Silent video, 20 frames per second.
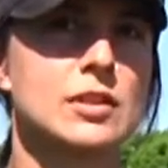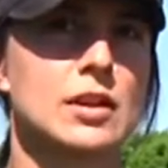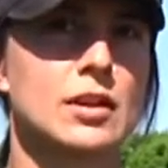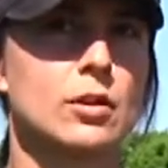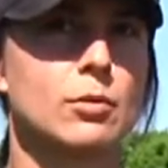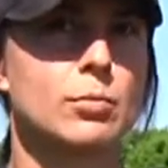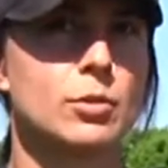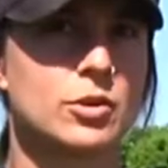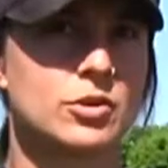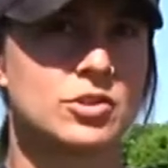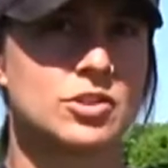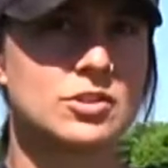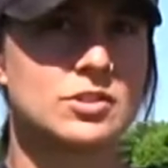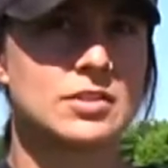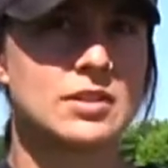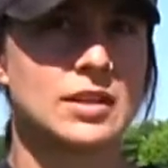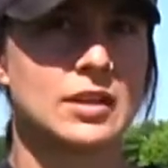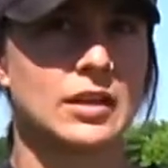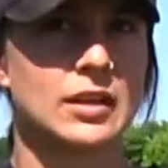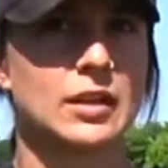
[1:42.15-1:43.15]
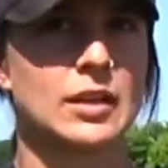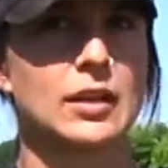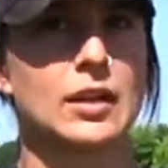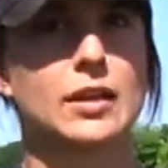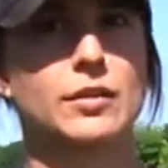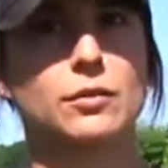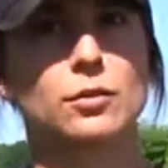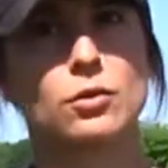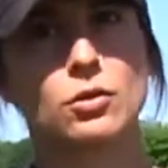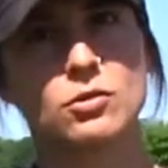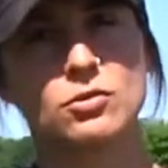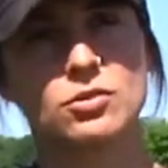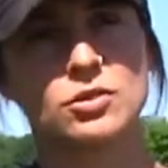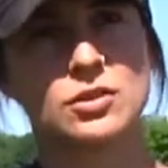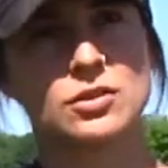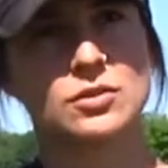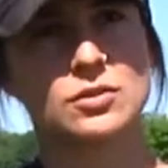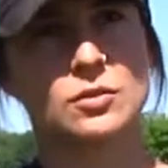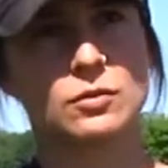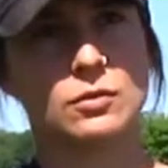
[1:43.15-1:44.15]
that you're purchasing at the
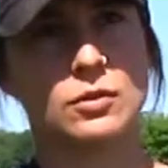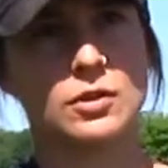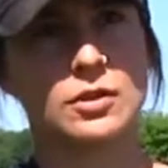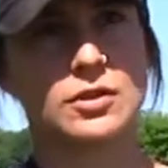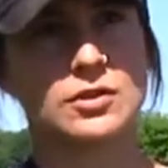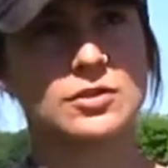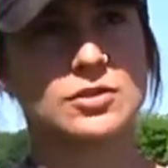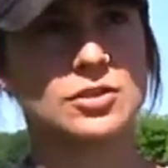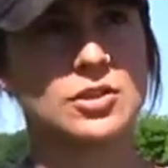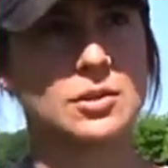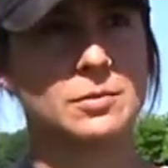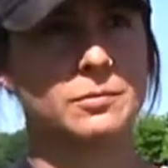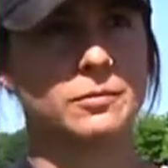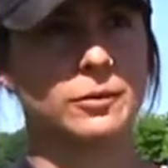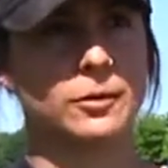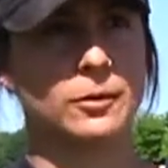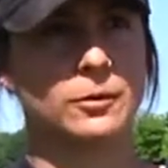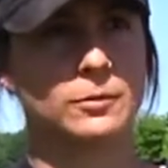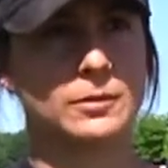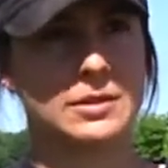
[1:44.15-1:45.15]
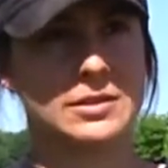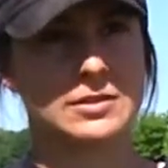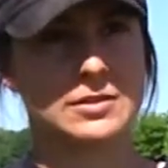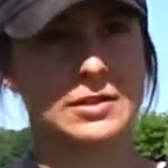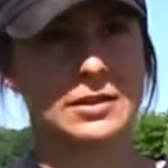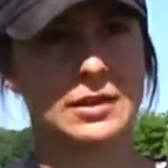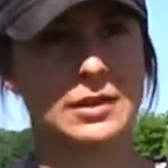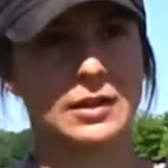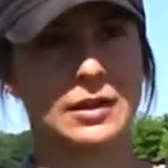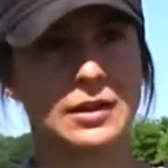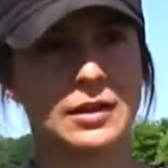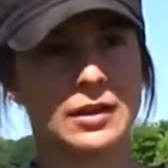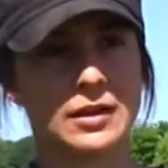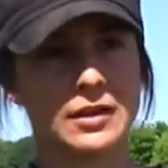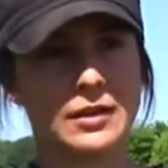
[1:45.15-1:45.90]
grocery store is cheap for a reason.